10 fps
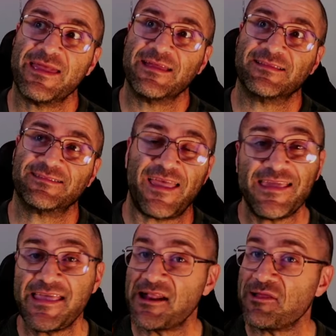taking in a
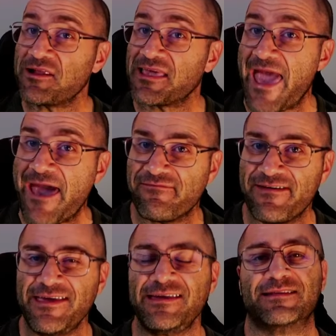lot of
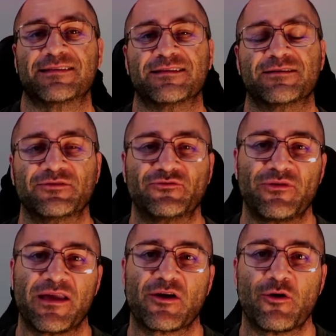caffeine during a
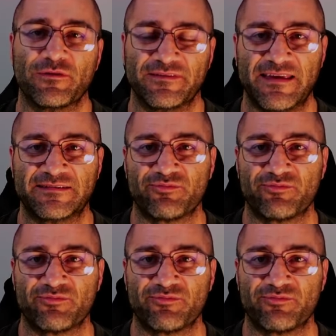contest prep.